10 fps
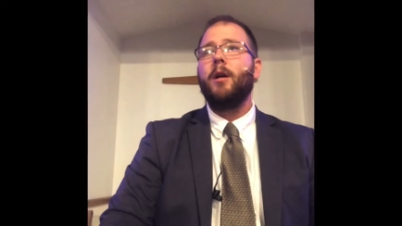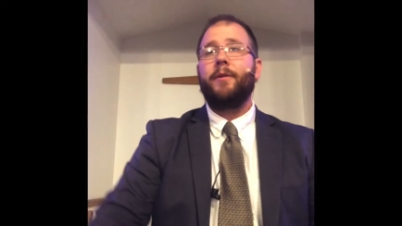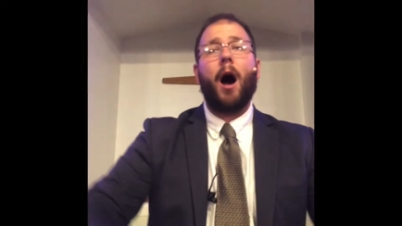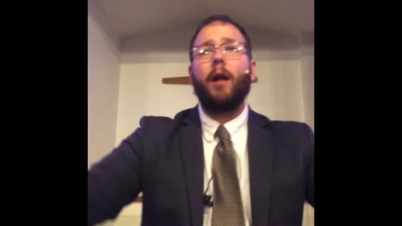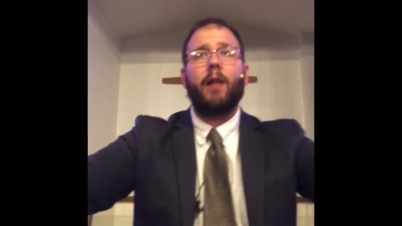
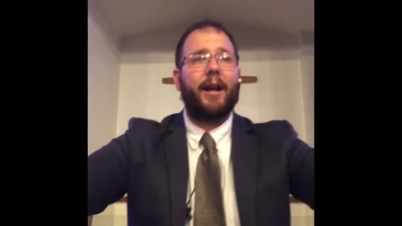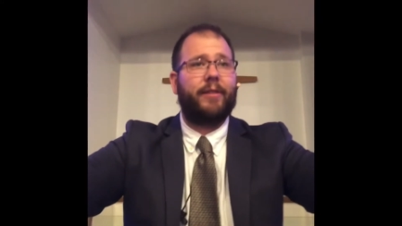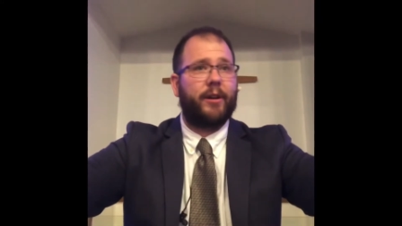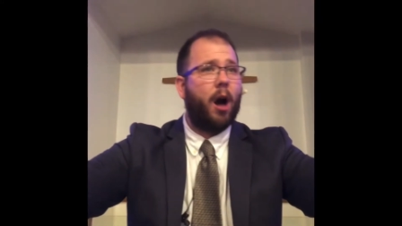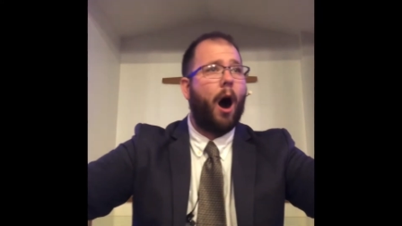Not like
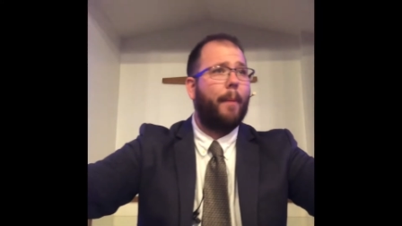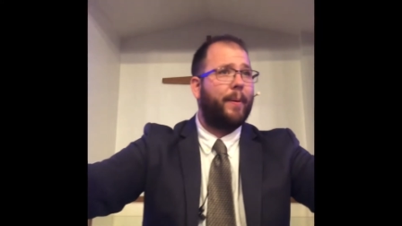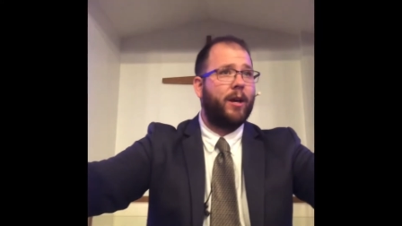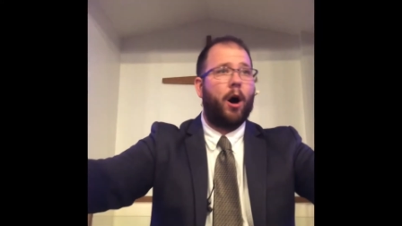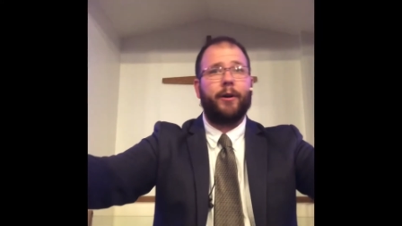the
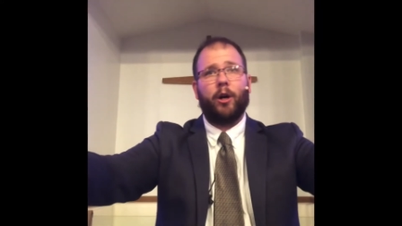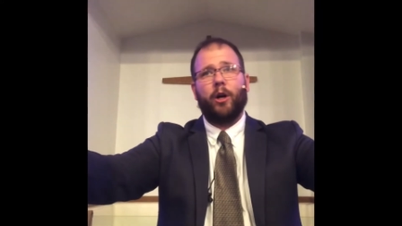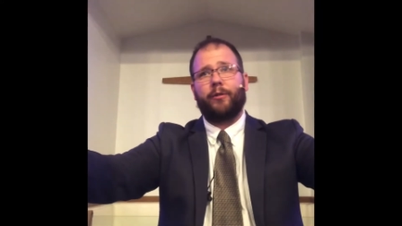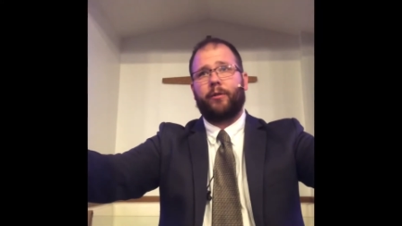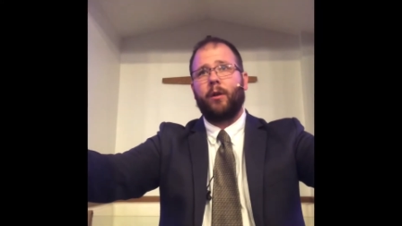copy on
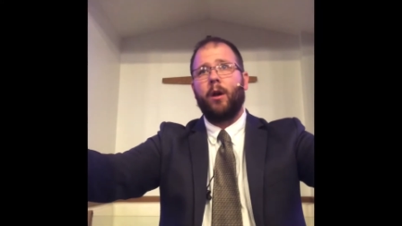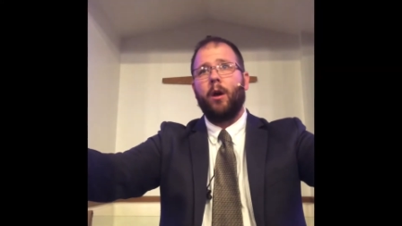earth,